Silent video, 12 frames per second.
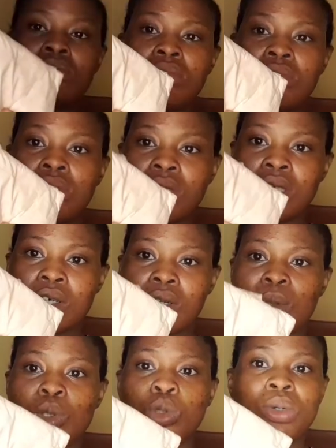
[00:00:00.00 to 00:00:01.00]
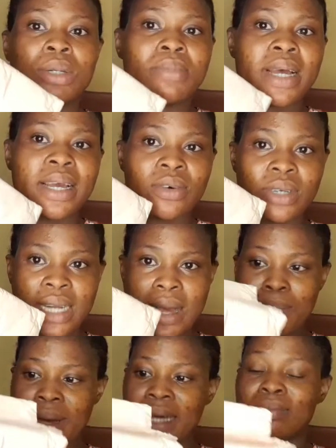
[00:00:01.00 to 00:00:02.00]
to the hospital with my
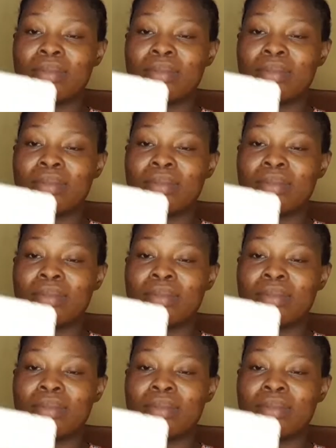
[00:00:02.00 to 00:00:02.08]
underpad.